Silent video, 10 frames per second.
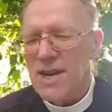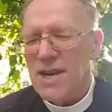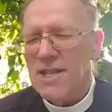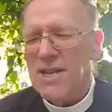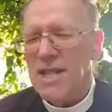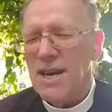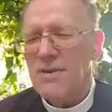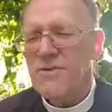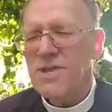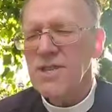and that Thou
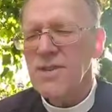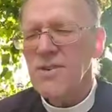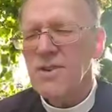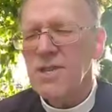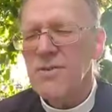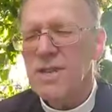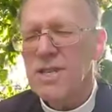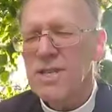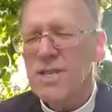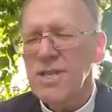would restore to
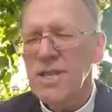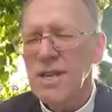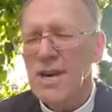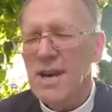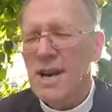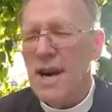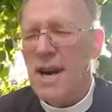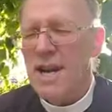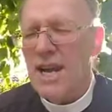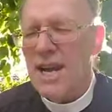us
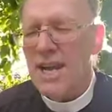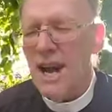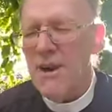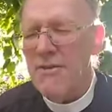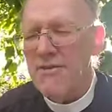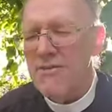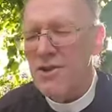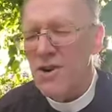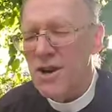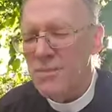a life of
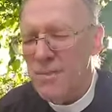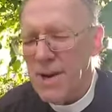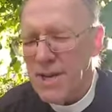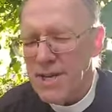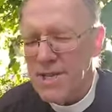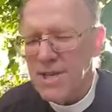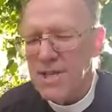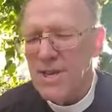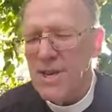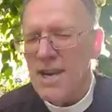joy and
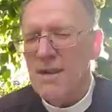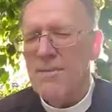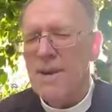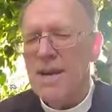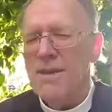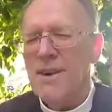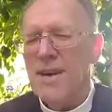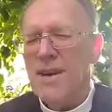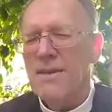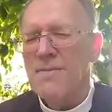peace in
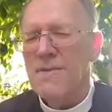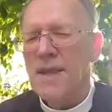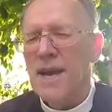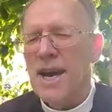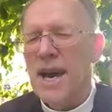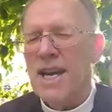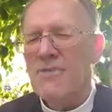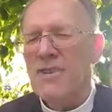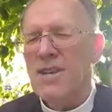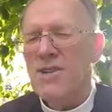believing, and
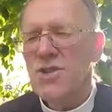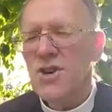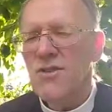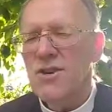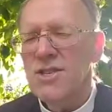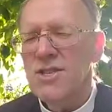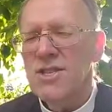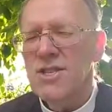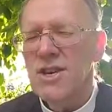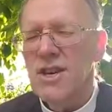a
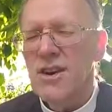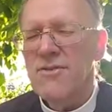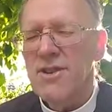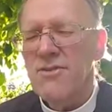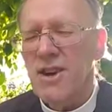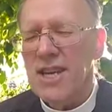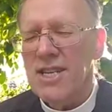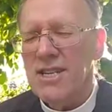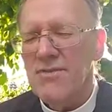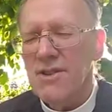reassurance of the
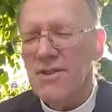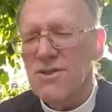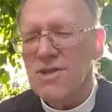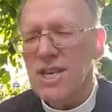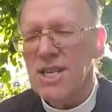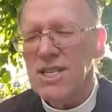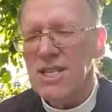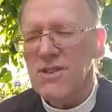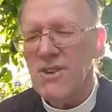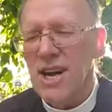grace of the Lord
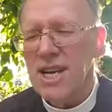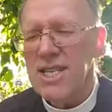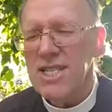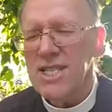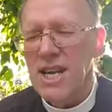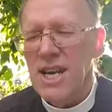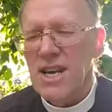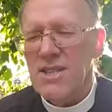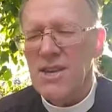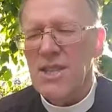Jesus Christ,
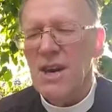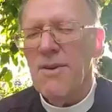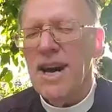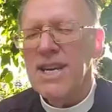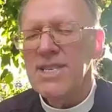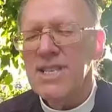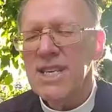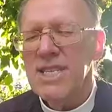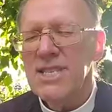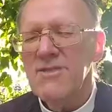that though our
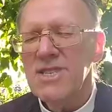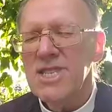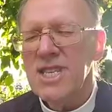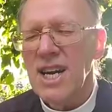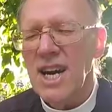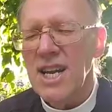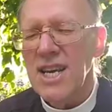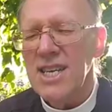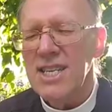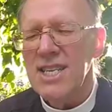sins are as
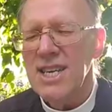scarlet,